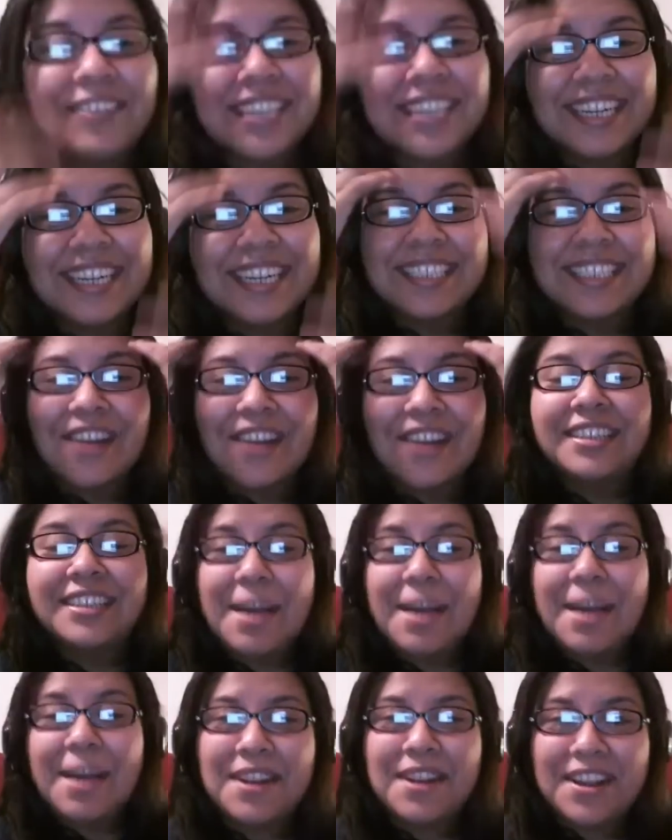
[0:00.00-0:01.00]
was going to say, or as
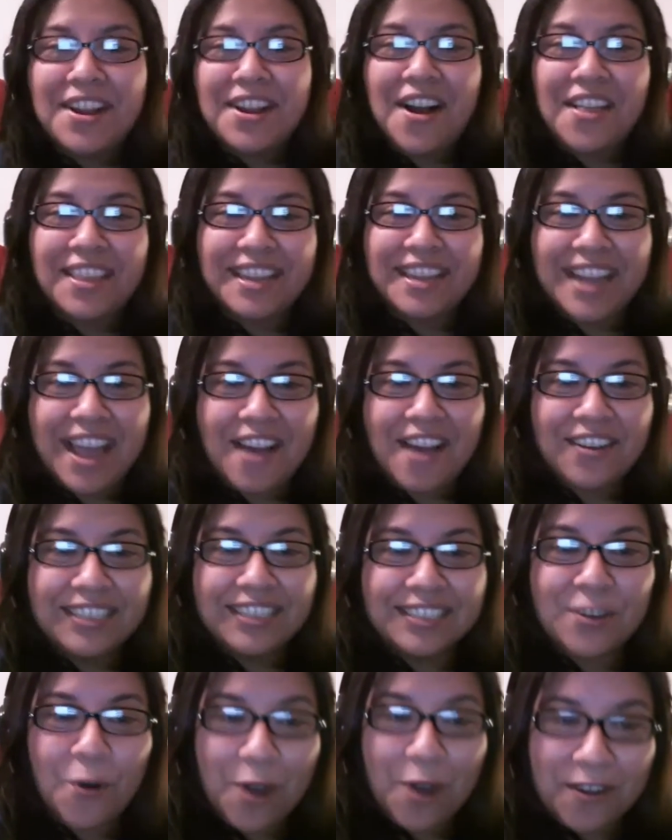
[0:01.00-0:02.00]
I'm going to call it now,
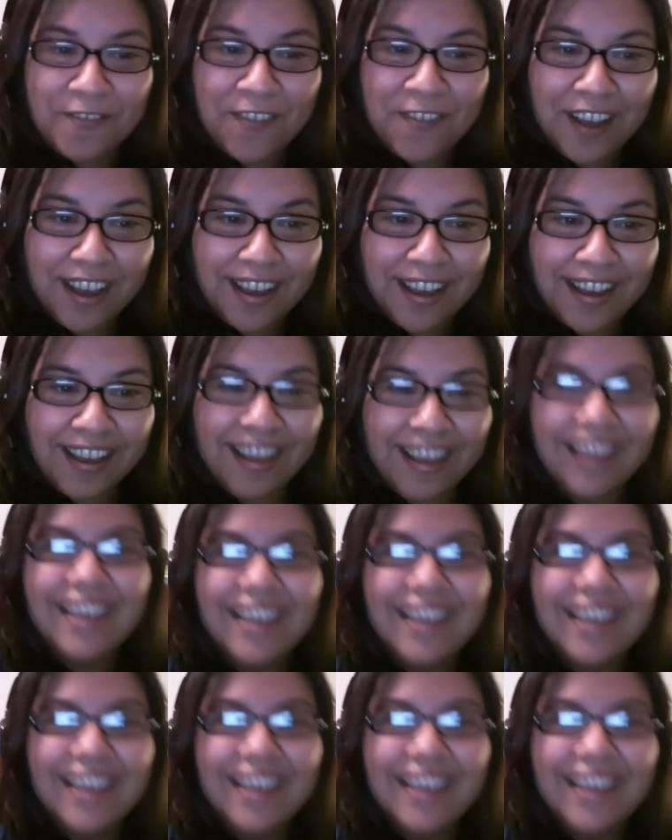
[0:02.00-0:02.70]
is OIFA.